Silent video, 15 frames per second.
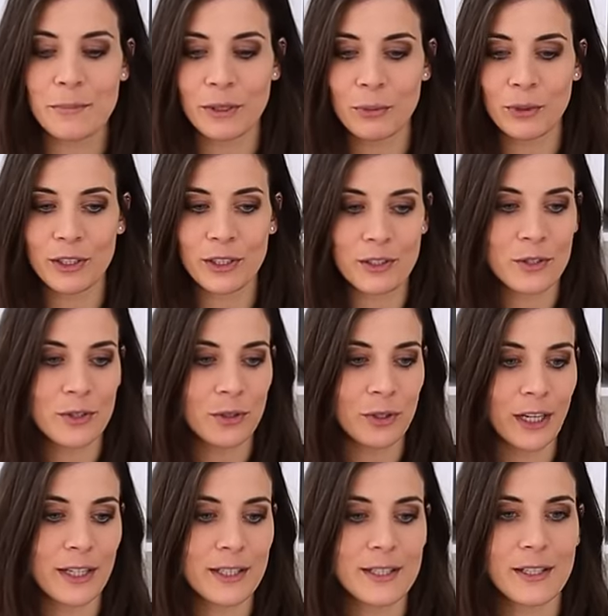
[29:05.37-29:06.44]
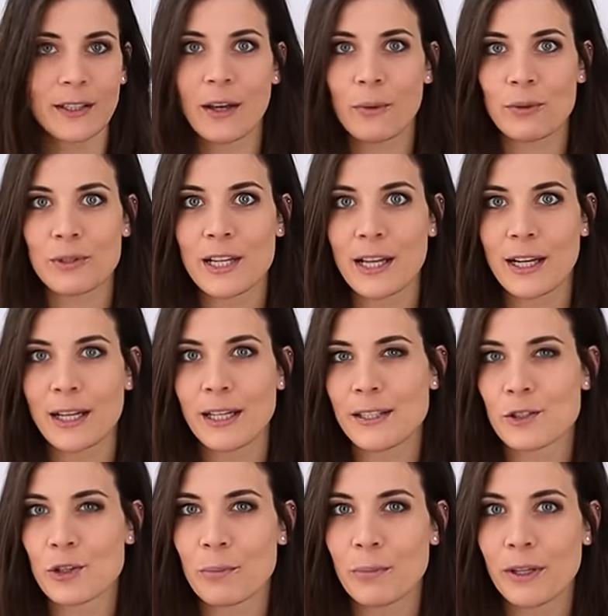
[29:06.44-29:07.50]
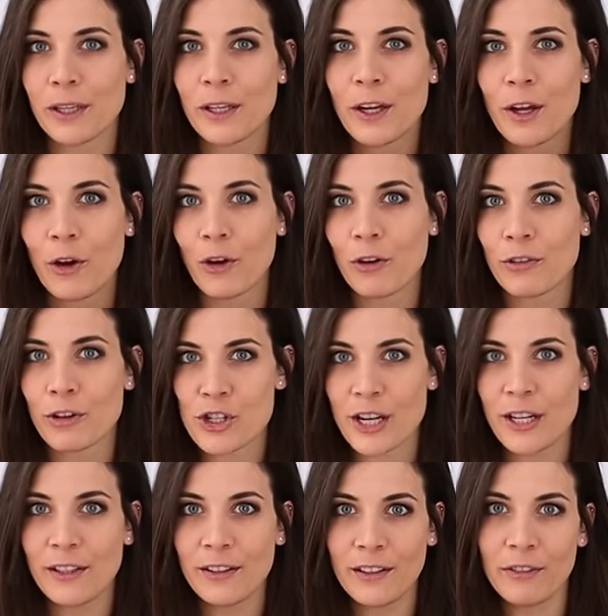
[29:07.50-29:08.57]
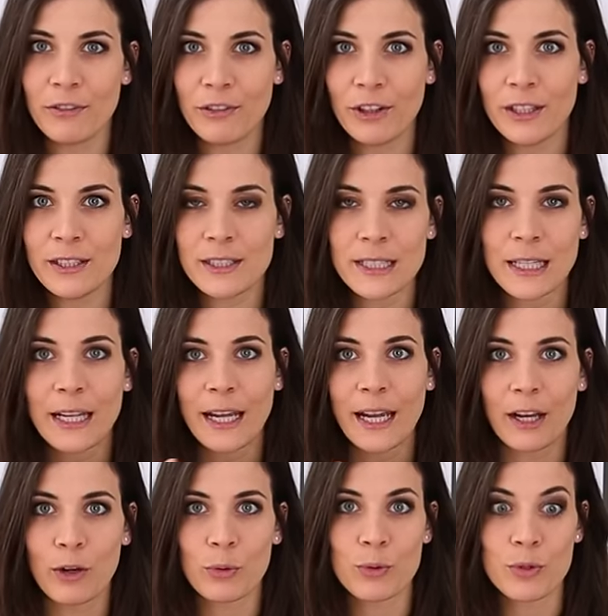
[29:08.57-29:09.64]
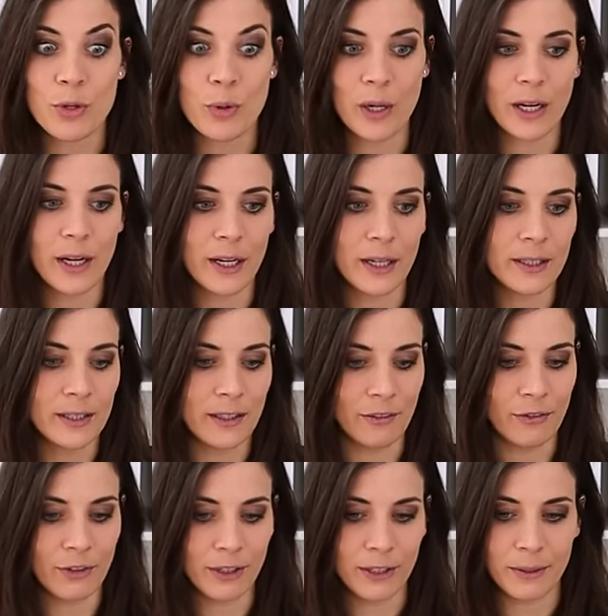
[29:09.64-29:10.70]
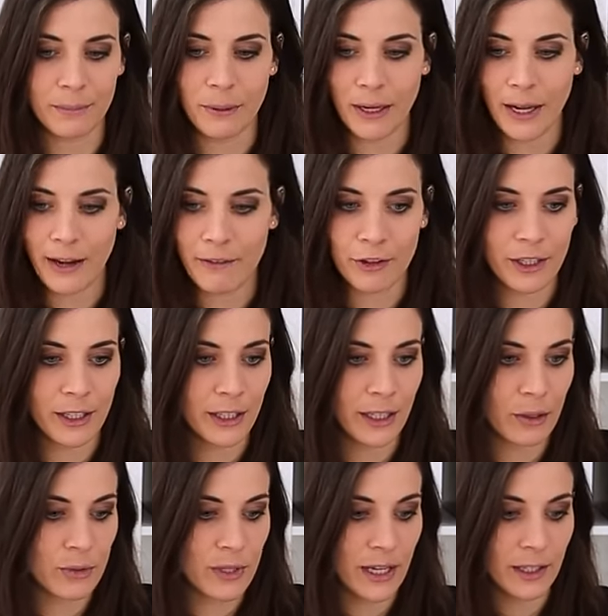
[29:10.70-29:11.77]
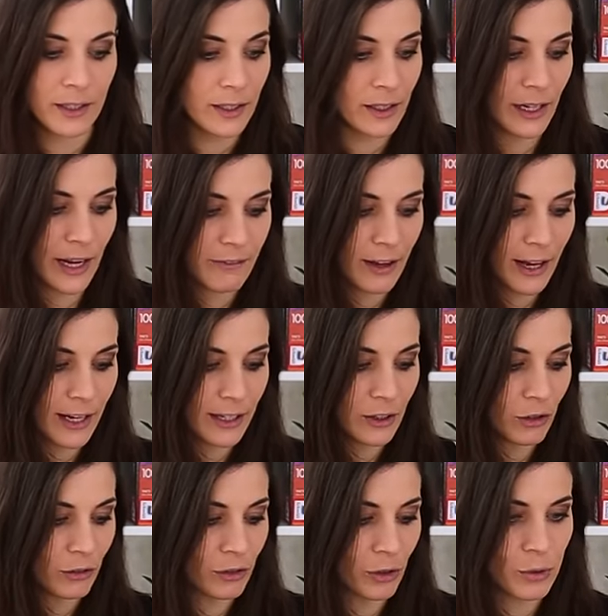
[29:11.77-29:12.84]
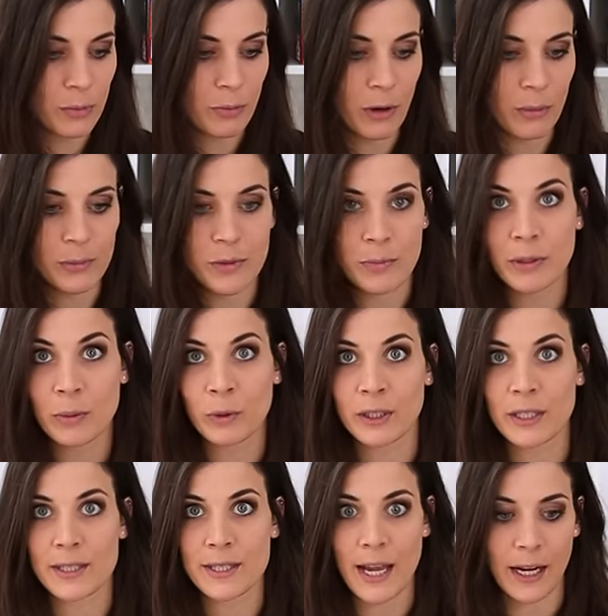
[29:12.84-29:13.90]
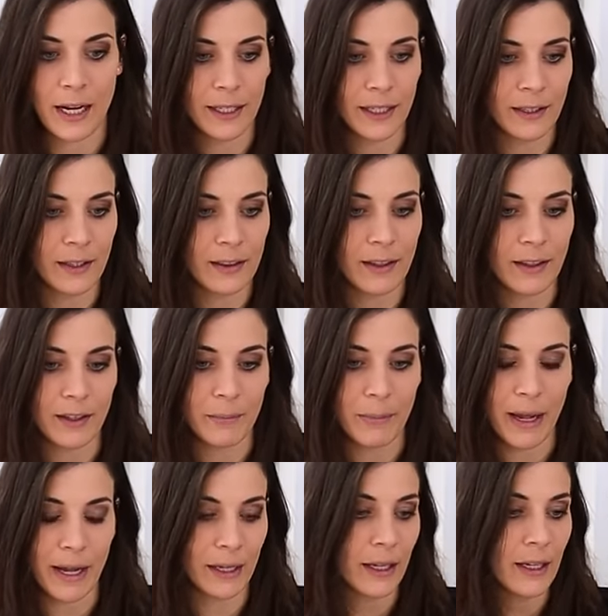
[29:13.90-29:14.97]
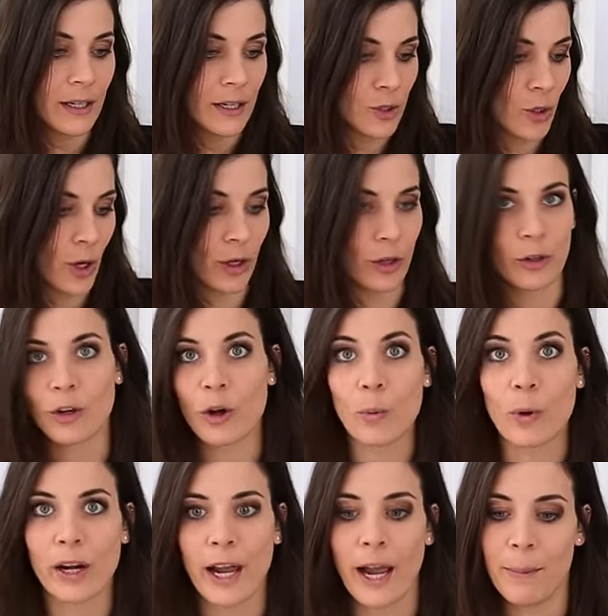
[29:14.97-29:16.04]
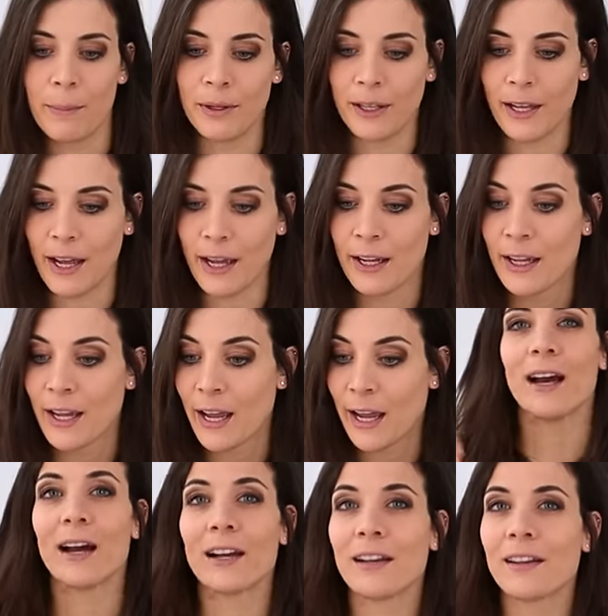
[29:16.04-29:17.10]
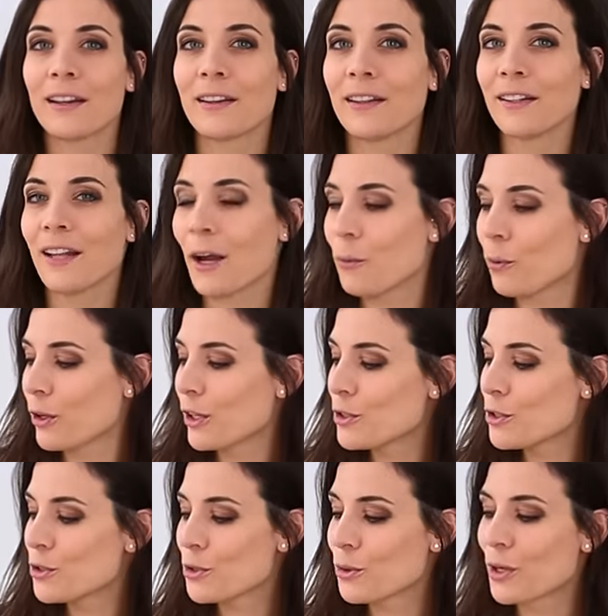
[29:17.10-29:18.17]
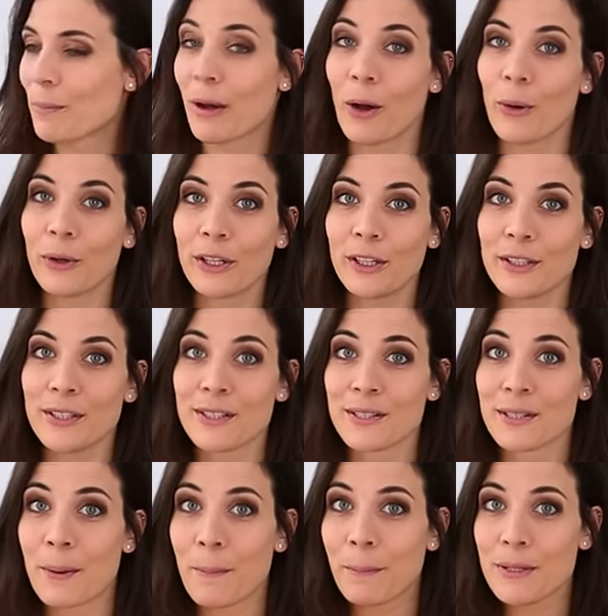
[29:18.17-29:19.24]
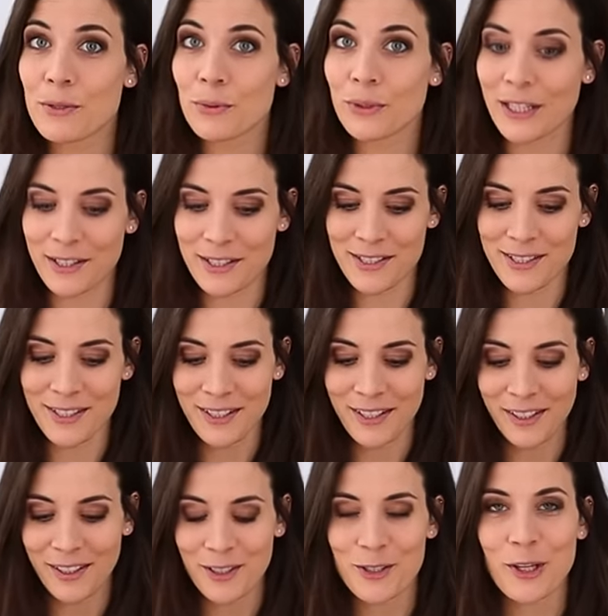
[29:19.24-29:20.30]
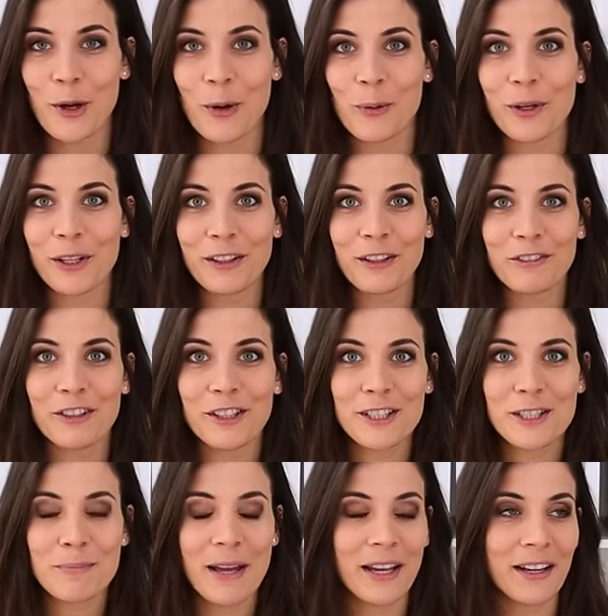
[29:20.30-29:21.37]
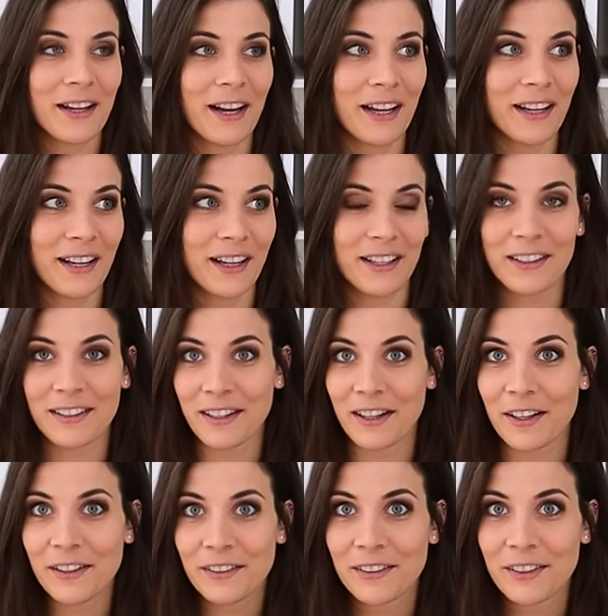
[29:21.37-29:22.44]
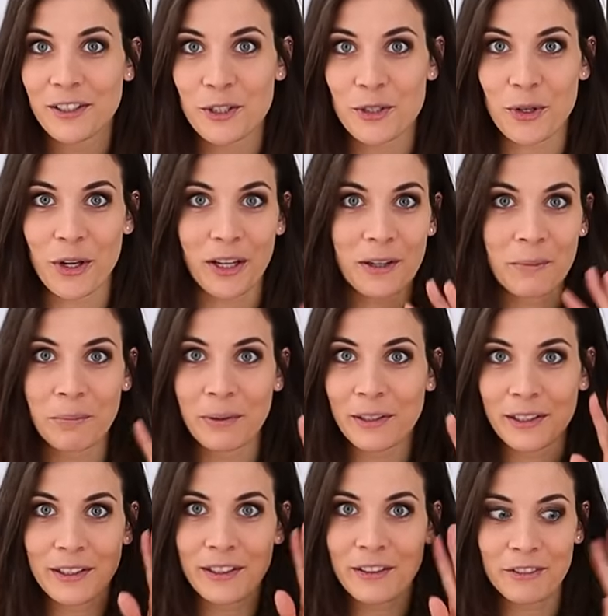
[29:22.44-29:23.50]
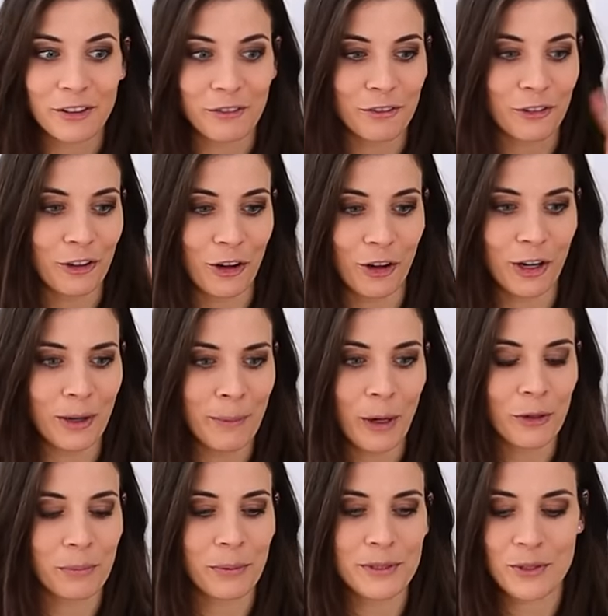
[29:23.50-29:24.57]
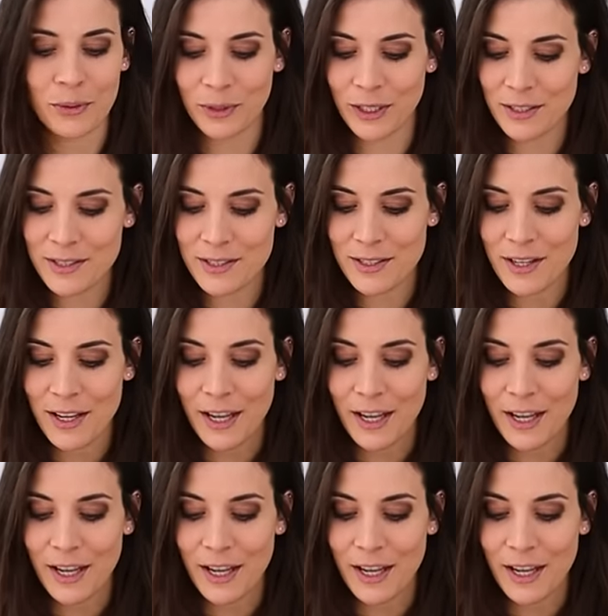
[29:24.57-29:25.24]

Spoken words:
Between the two cuts, there was like a little bit of a shape different and also a cut different. But everything else, I didn't have any of those problems between the second and the third bag. So I don't know what happened there. Another thing that I wanted to talk about is puzzle dust. So in the first bag, I had none. So I completely even forgot about puzzle dust.